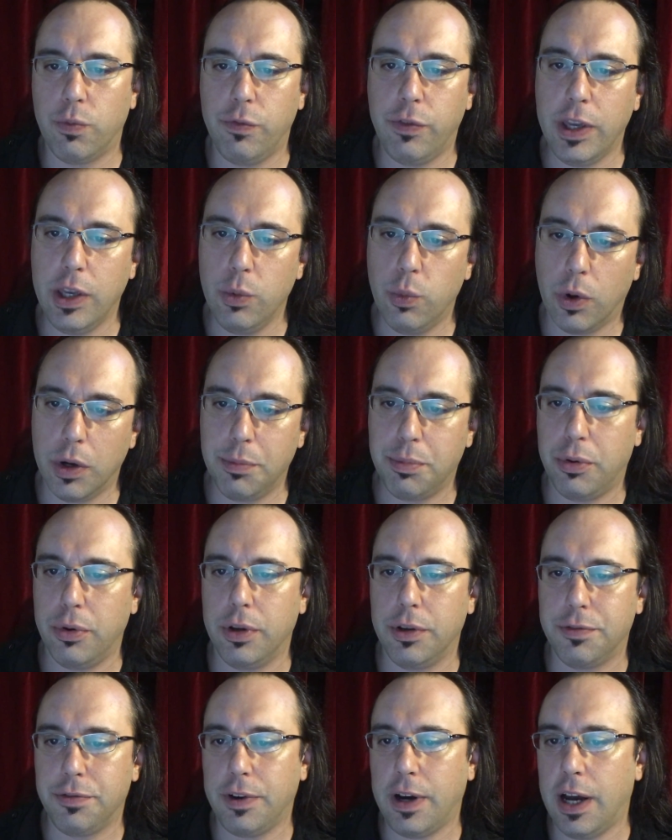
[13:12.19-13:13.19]

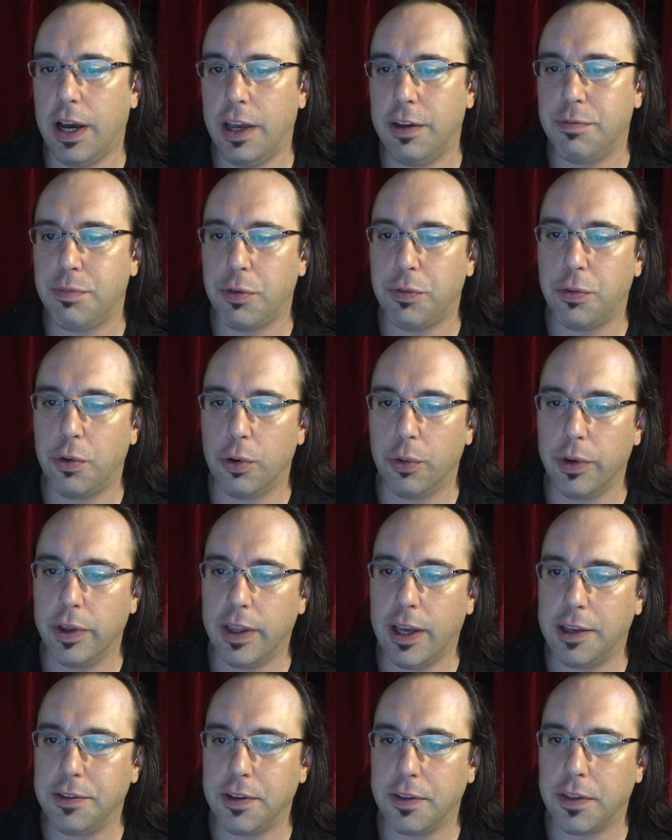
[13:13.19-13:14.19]
V1.5 before
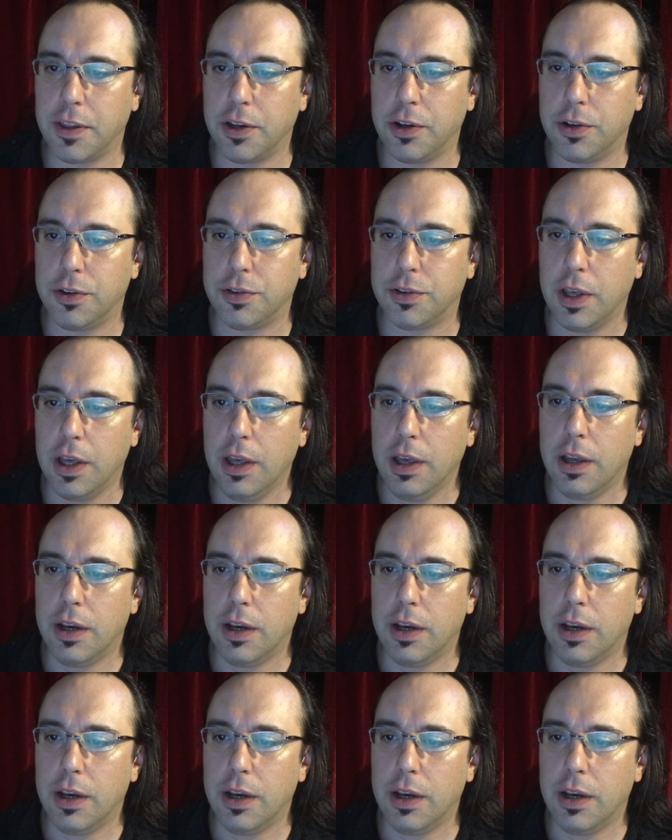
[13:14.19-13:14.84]
realizing there's